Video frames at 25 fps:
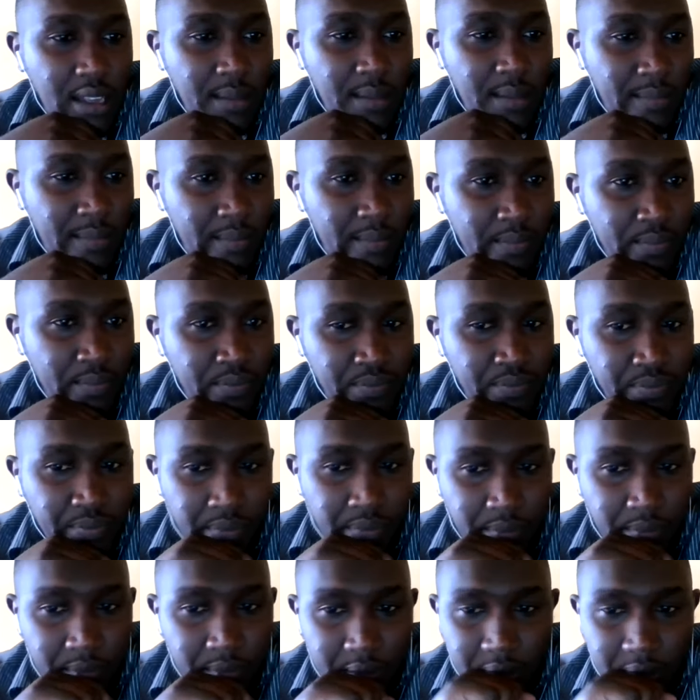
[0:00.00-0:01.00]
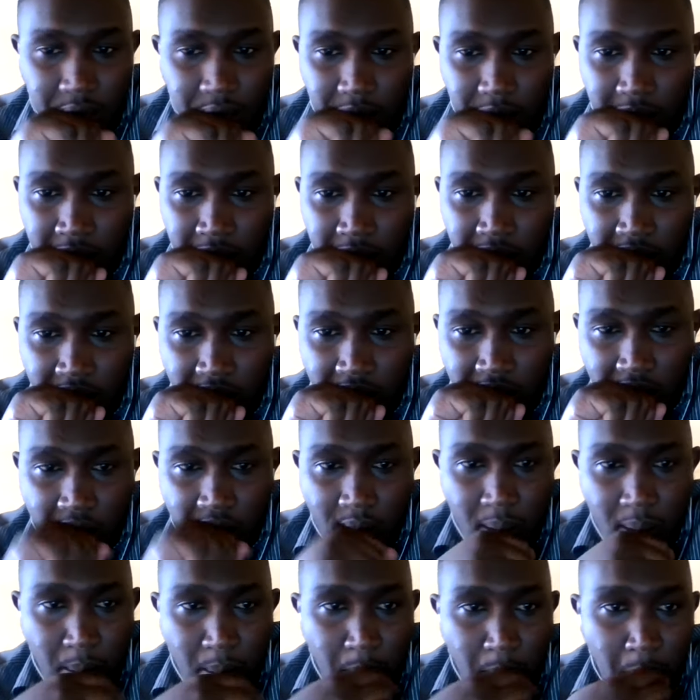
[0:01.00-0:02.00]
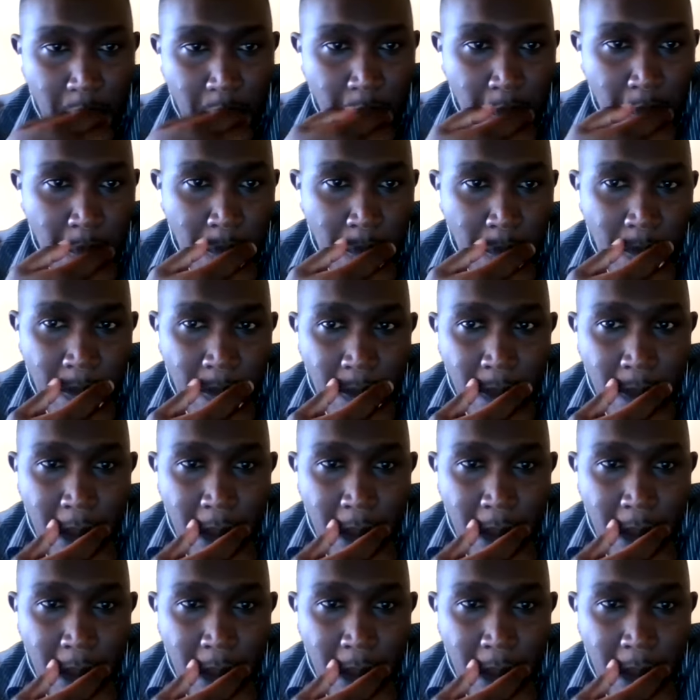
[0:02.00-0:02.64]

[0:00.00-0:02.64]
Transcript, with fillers: Yes. Uh huh. Yes.